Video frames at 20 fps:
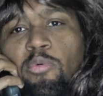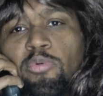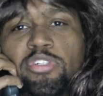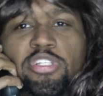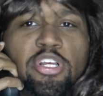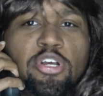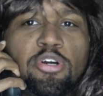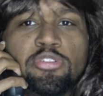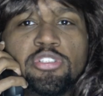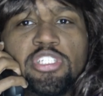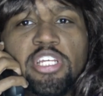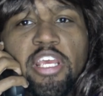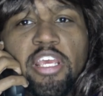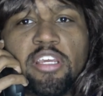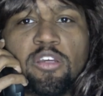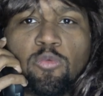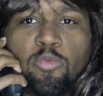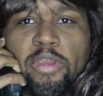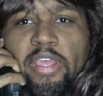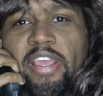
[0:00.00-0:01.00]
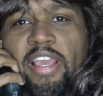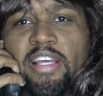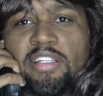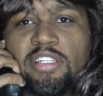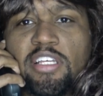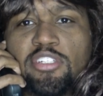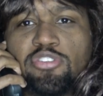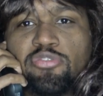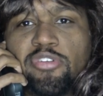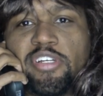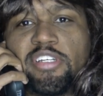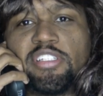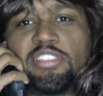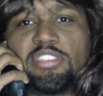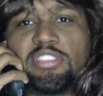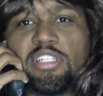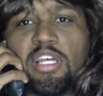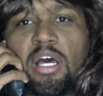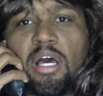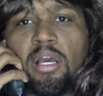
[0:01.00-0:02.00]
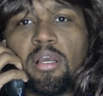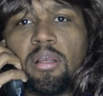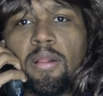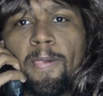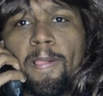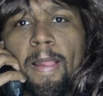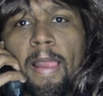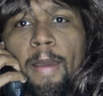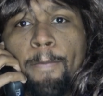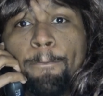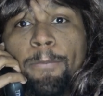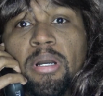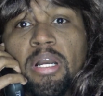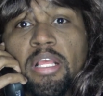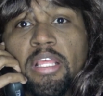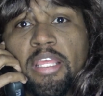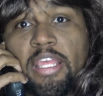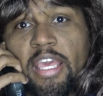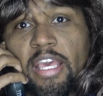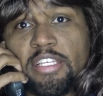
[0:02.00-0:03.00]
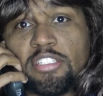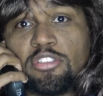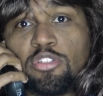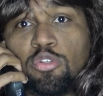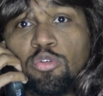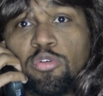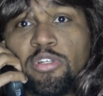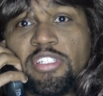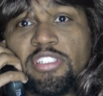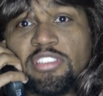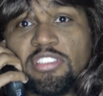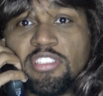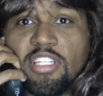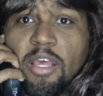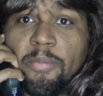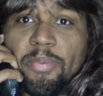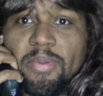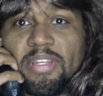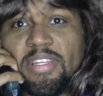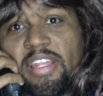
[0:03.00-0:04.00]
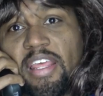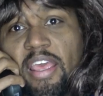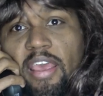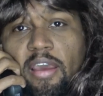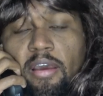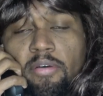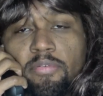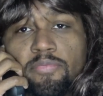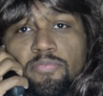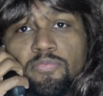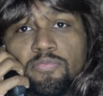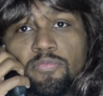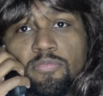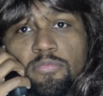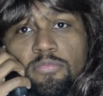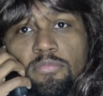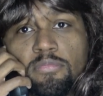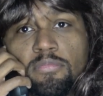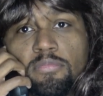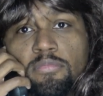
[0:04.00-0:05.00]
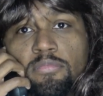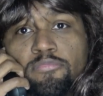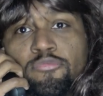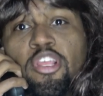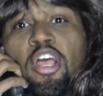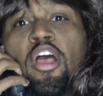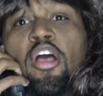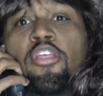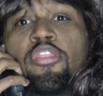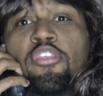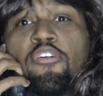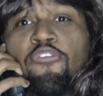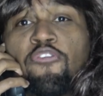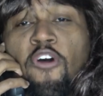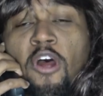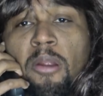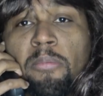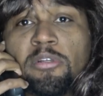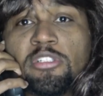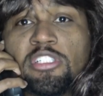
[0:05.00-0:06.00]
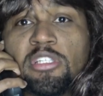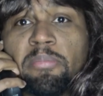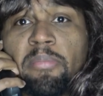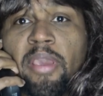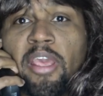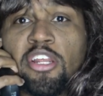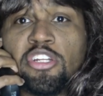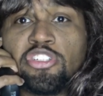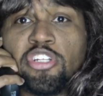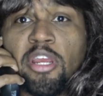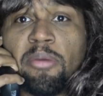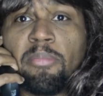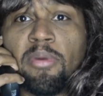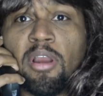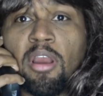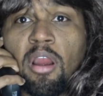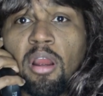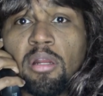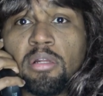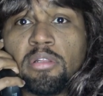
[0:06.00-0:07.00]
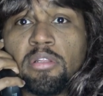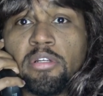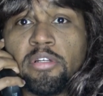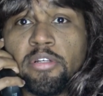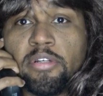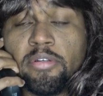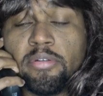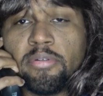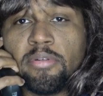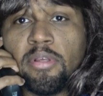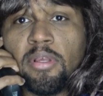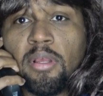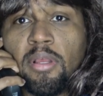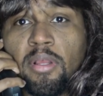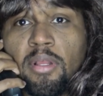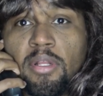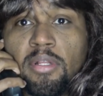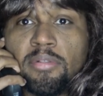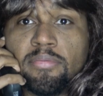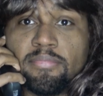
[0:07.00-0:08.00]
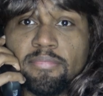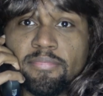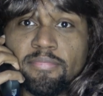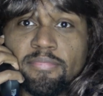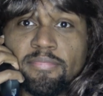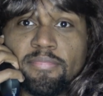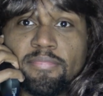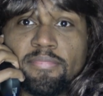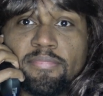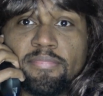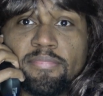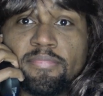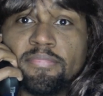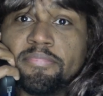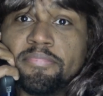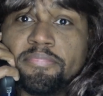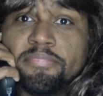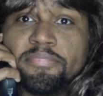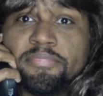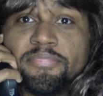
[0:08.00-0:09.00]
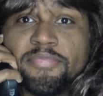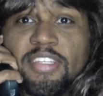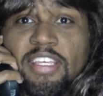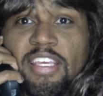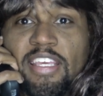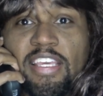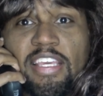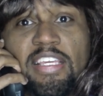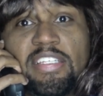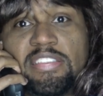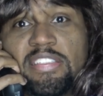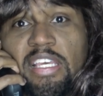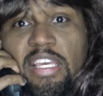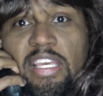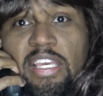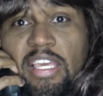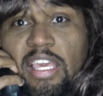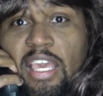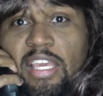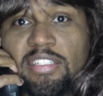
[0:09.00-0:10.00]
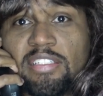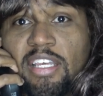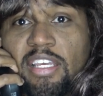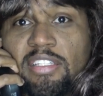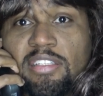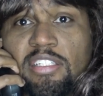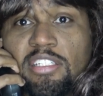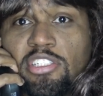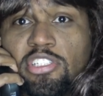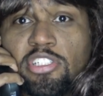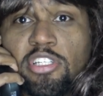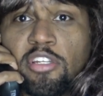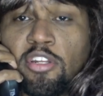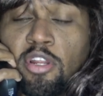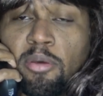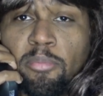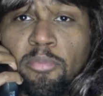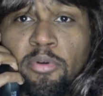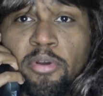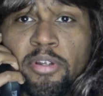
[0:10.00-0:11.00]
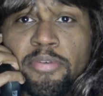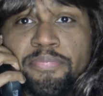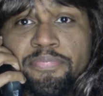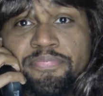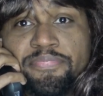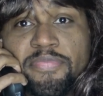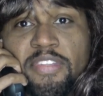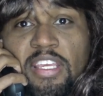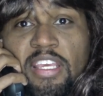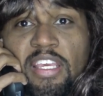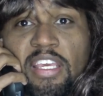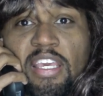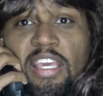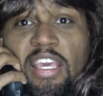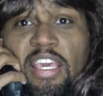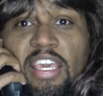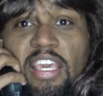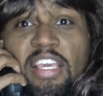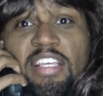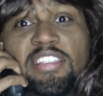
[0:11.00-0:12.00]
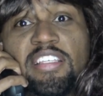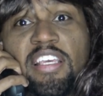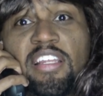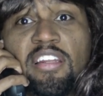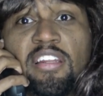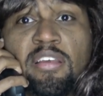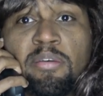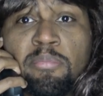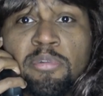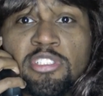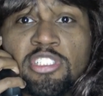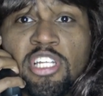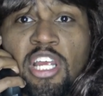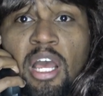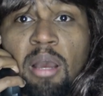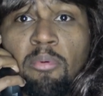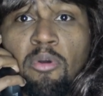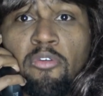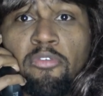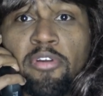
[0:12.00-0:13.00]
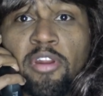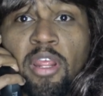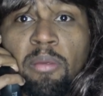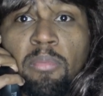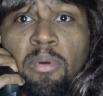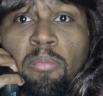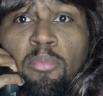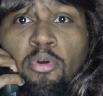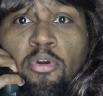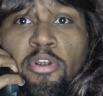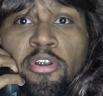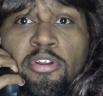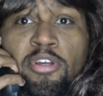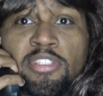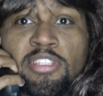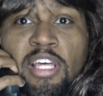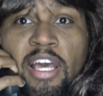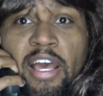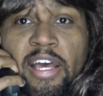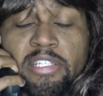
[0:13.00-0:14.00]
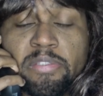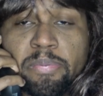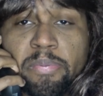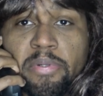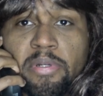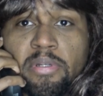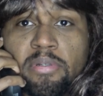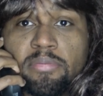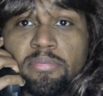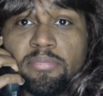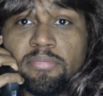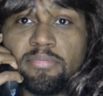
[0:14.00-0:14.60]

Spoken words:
I went to go check. We ain't got that drug in stock. But guess who is stepping down? The pharmacy manager at MacArthur. Mm-hmm. He said he can't take this shit no more. He's getting him a job over there at Memorial at the hospital.